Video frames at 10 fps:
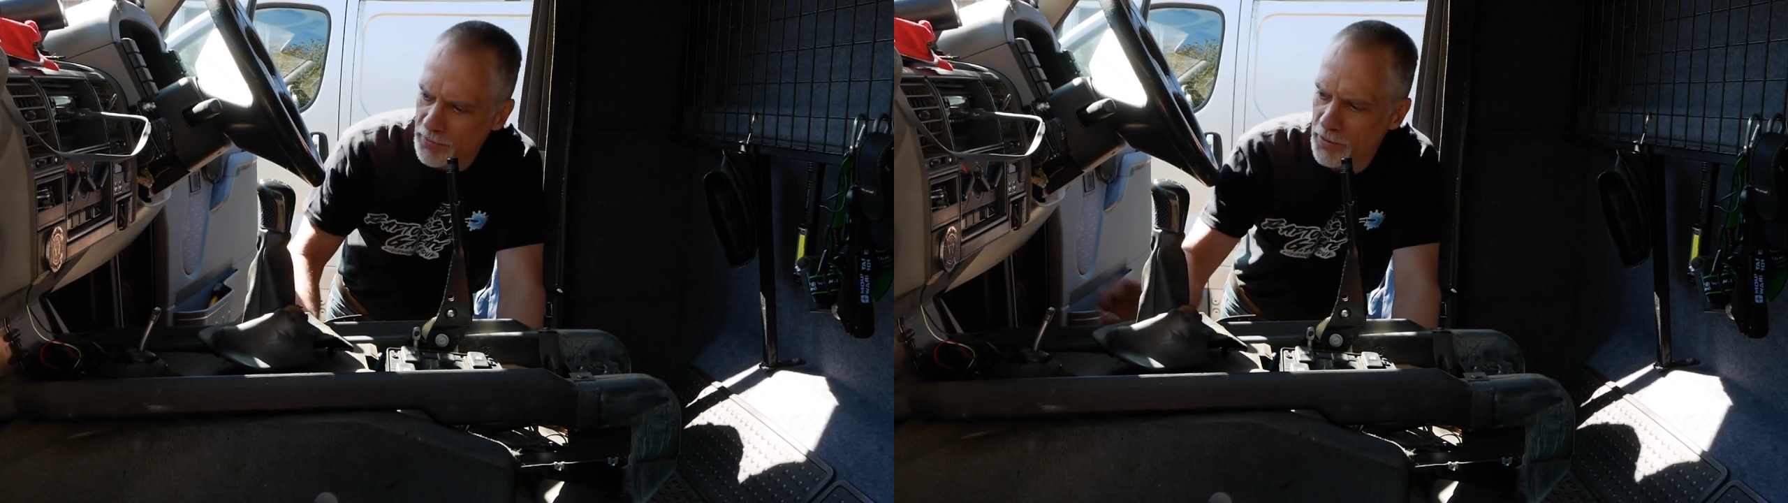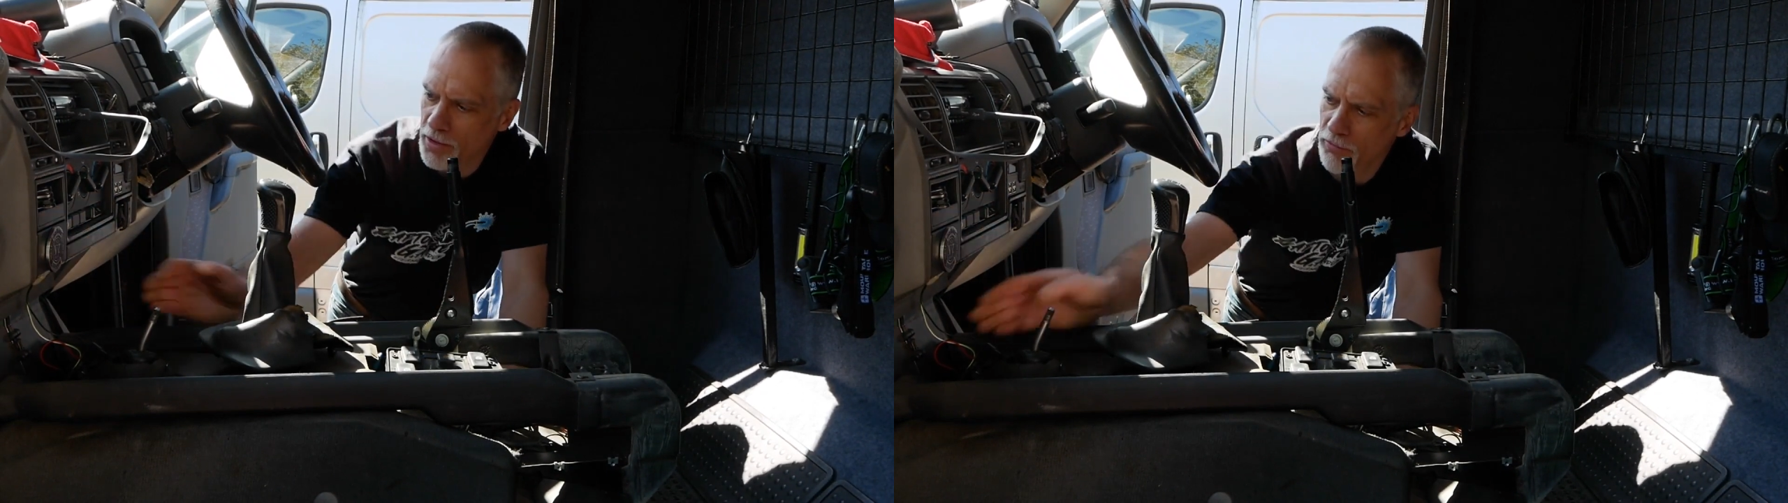
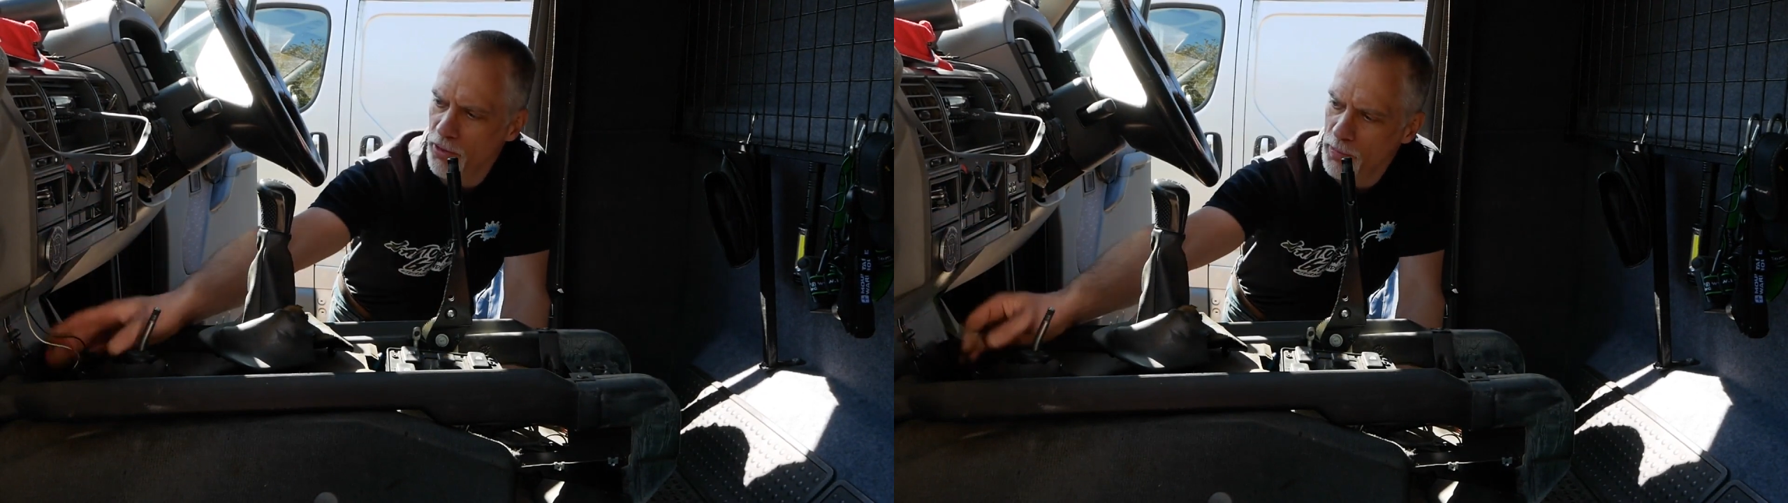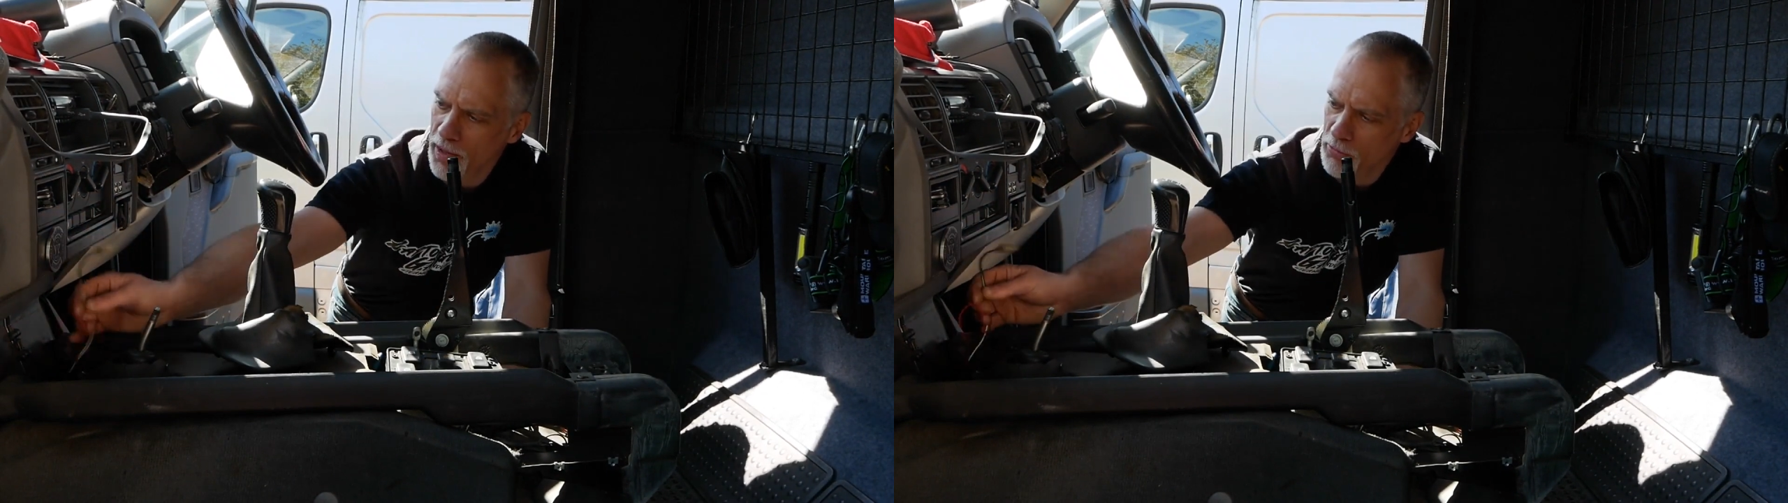looking for
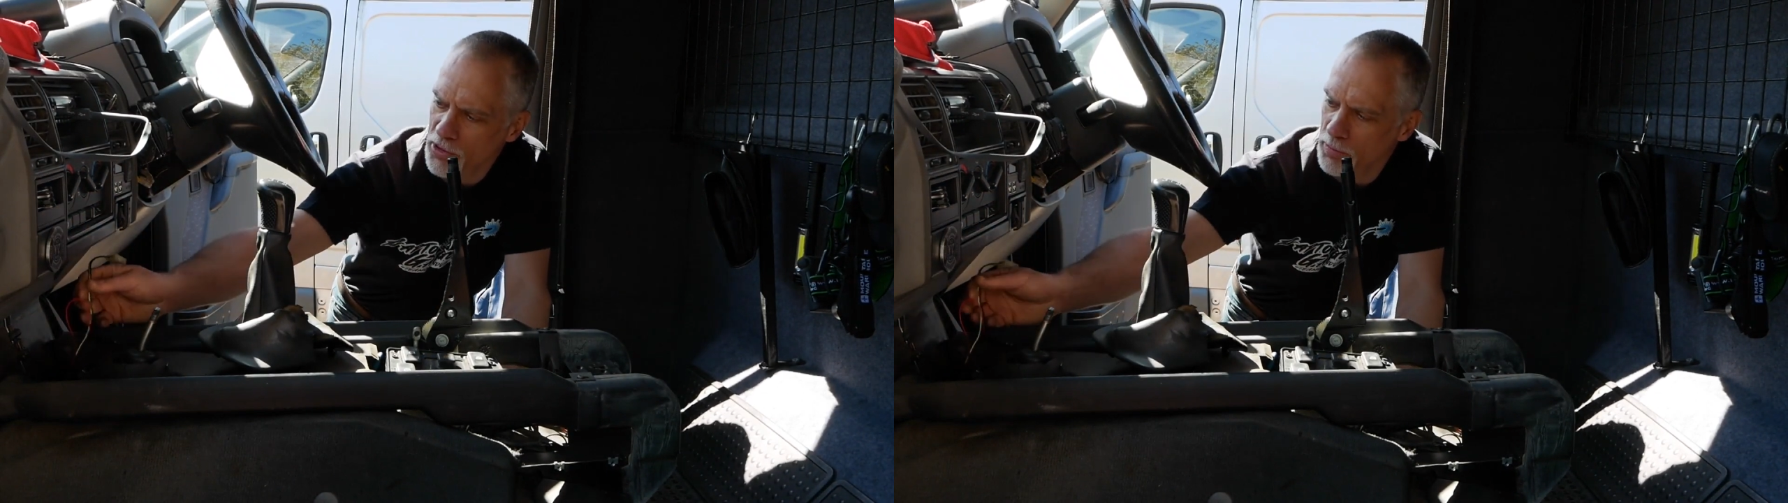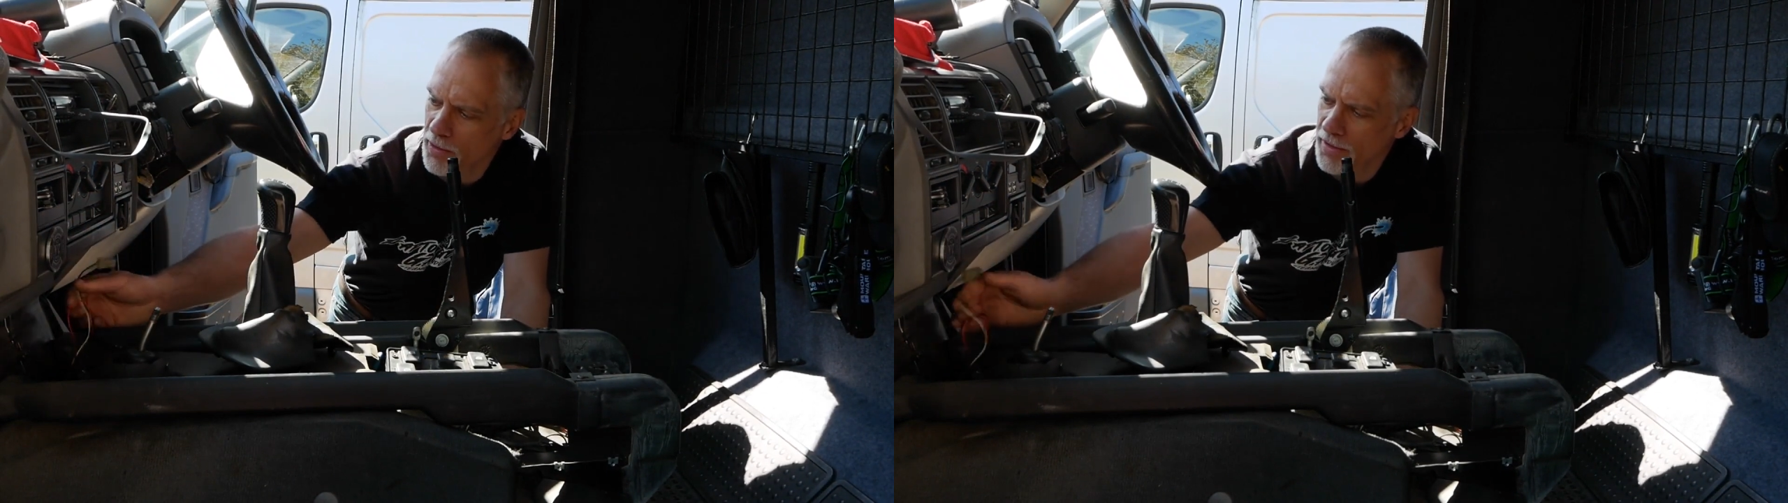a power
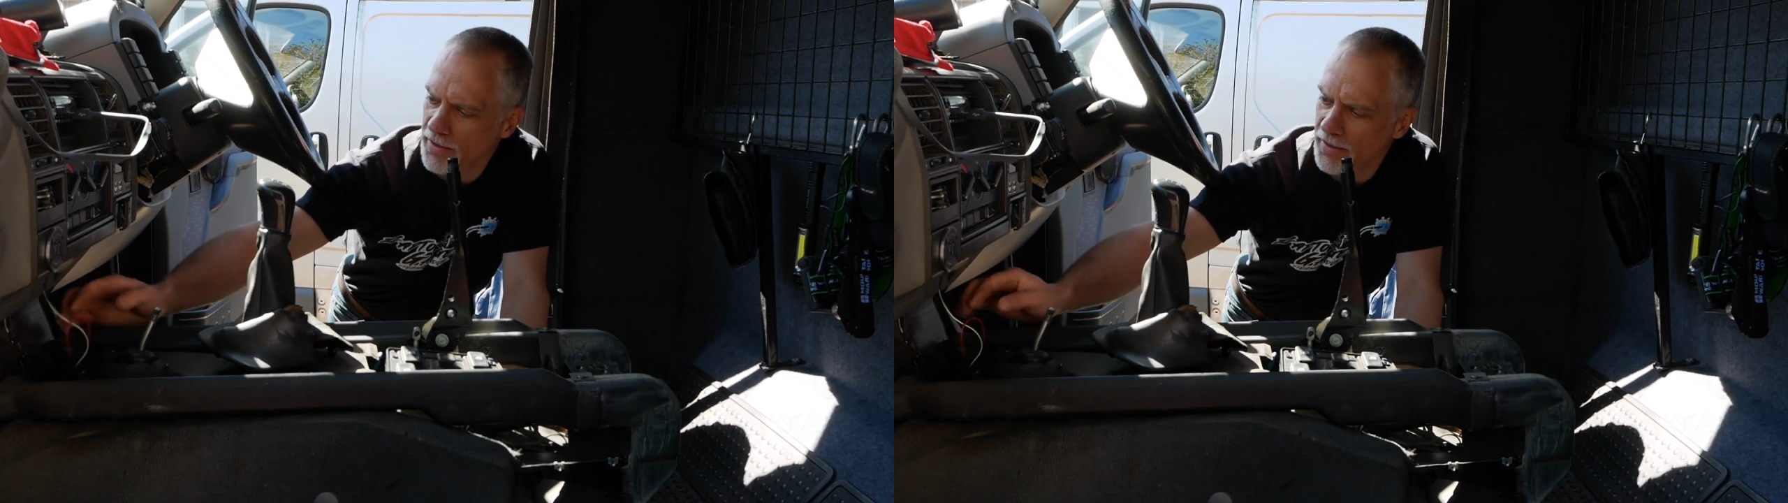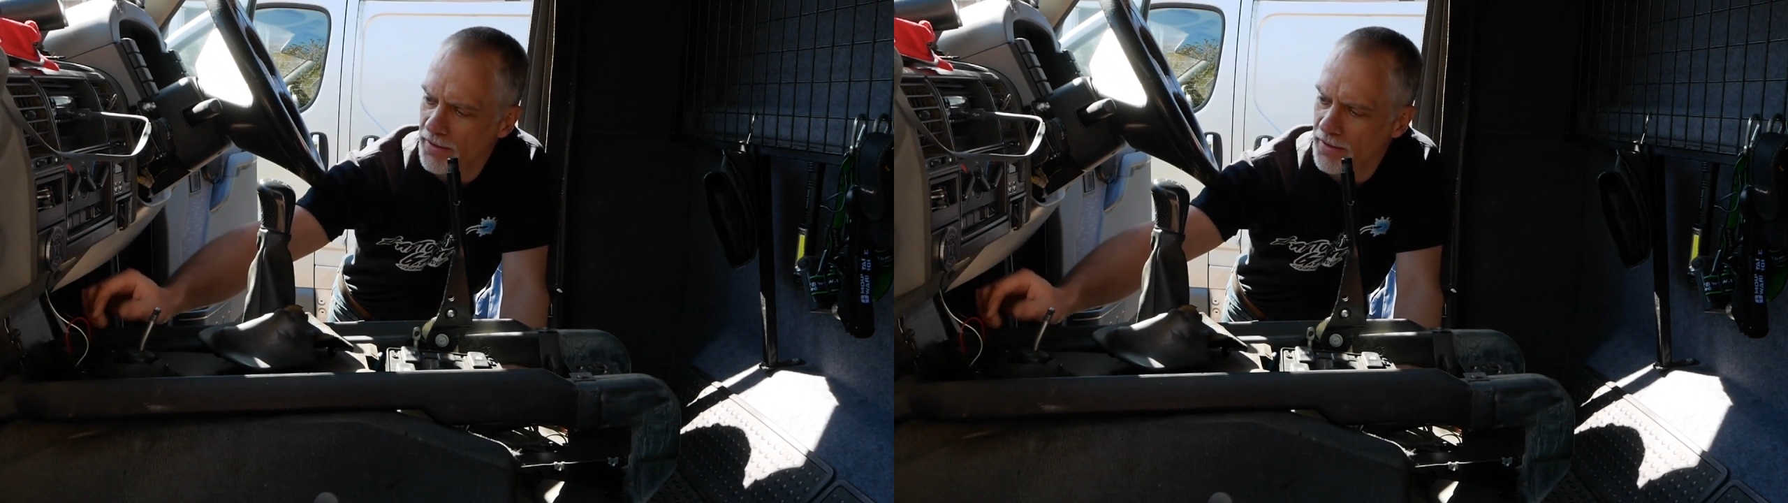supply.